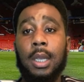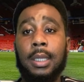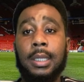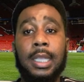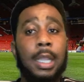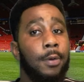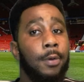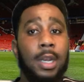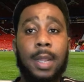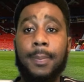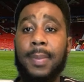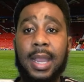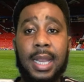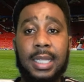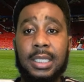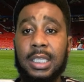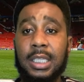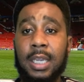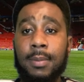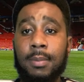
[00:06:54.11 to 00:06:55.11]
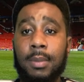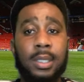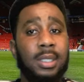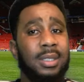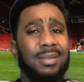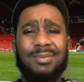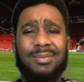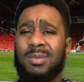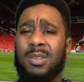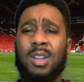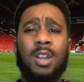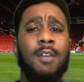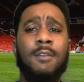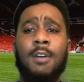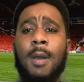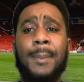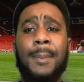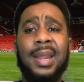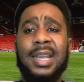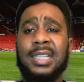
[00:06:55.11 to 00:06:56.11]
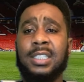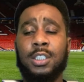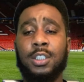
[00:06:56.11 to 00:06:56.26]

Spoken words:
They were the better team. None of our players